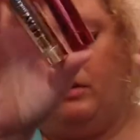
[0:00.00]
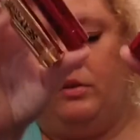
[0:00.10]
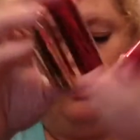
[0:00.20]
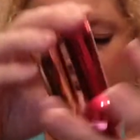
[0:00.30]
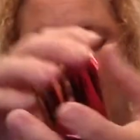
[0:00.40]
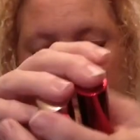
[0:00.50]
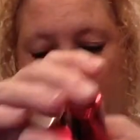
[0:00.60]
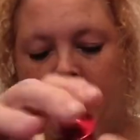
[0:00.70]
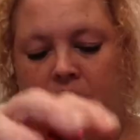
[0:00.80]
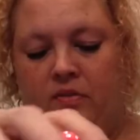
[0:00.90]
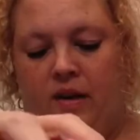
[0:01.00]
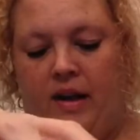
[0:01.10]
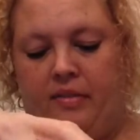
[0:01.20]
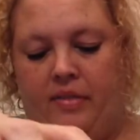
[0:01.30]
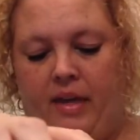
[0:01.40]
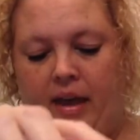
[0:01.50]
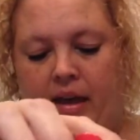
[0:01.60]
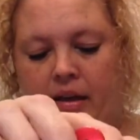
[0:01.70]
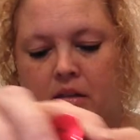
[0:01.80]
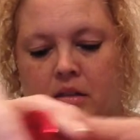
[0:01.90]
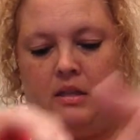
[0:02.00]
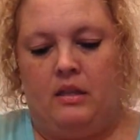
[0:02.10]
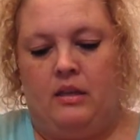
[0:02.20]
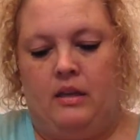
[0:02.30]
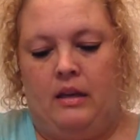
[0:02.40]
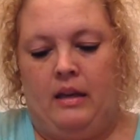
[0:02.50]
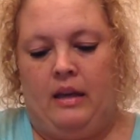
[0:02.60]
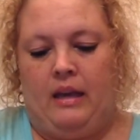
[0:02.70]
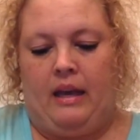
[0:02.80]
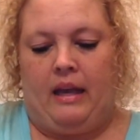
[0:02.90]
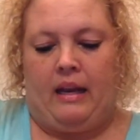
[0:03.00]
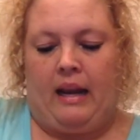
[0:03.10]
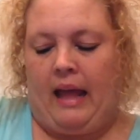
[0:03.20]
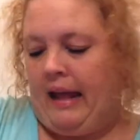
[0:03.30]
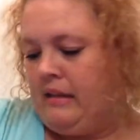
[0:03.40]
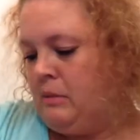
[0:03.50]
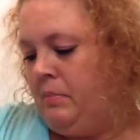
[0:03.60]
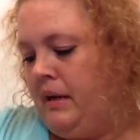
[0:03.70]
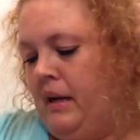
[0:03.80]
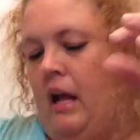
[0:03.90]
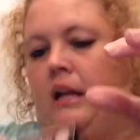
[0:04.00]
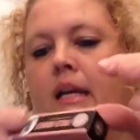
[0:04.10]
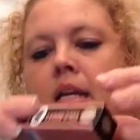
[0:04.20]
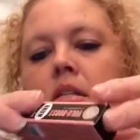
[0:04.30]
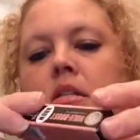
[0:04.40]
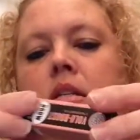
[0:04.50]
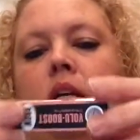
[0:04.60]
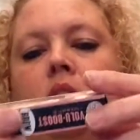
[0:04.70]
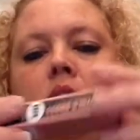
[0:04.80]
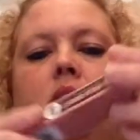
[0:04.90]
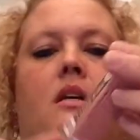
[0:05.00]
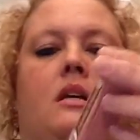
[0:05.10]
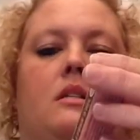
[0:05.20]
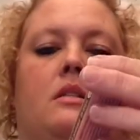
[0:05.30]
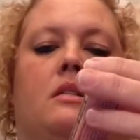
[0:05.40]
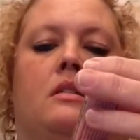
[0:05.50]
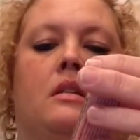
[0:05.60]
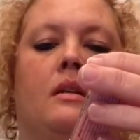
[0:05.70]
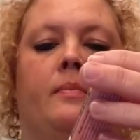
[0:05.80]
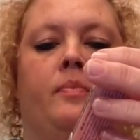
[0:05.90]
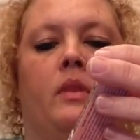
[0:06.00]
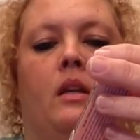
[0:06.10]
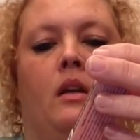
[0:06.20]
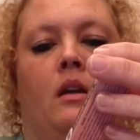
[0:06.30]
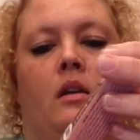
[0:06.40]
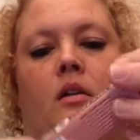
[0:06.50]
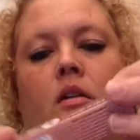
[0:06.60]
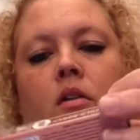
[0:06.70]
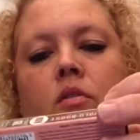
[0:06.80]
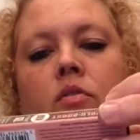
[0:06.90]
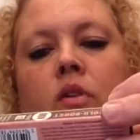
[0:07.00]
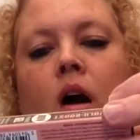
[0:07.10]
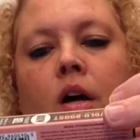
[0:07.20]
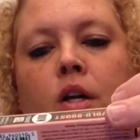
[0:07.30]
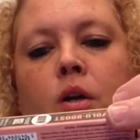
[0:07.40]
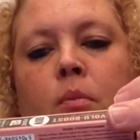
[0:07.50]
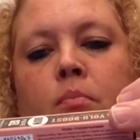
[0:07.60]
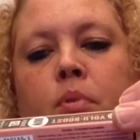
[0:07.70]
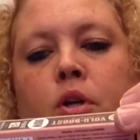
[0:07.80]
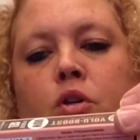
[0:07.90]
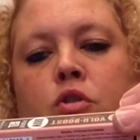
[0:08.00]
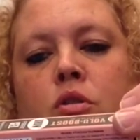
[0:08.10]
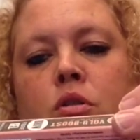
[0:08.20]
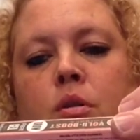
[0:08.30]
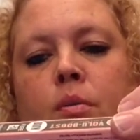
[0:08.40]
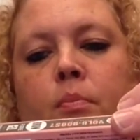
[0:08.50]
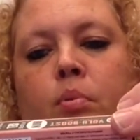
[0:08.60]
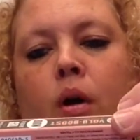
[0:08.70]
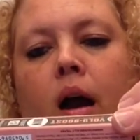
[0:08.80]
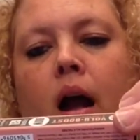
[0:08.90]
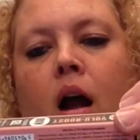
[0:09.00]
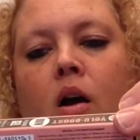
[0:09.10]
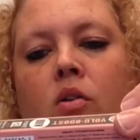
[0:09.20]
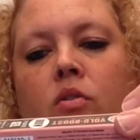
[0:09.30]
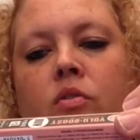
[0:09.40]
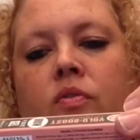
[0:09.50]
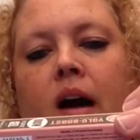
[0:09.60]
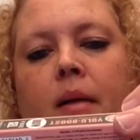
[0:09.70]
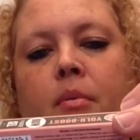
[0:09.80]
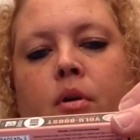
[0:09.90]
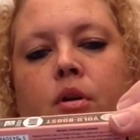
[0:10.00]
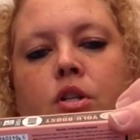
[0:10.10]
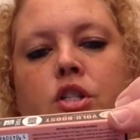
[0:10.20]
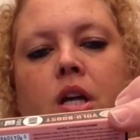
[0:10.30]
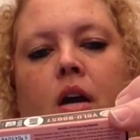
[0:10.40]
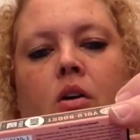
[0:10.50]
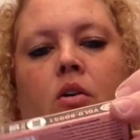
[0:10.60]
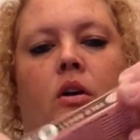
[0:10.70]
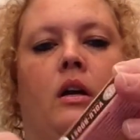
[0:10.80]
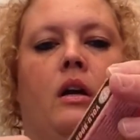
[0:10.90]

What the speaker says: So I was excited to find that. And last but not least is this Volume Boost Brow Fiber Gel.